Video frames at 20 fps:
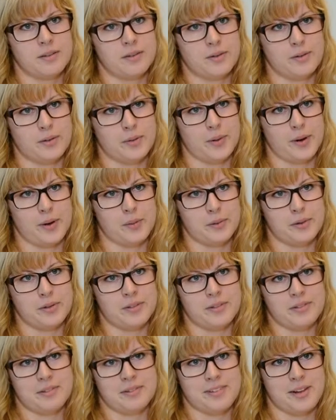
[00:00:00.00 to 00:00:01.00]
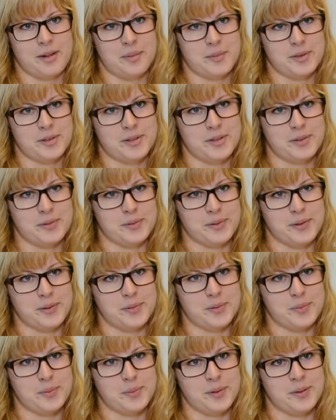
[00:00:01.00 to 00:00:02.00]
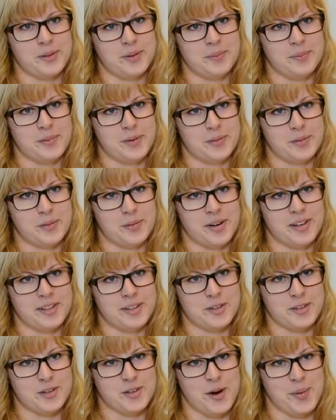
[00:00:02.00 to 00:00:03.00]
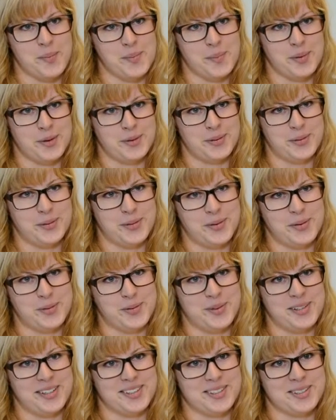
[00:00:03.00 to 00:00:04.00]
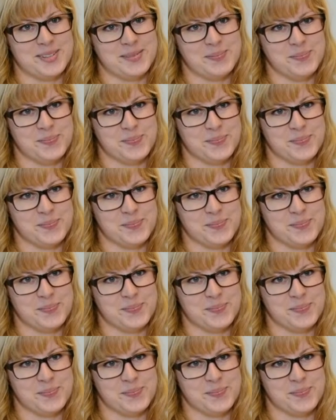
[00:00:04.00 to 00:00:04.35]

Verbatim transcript: So I would tell myself not to be afraid and jump into new things.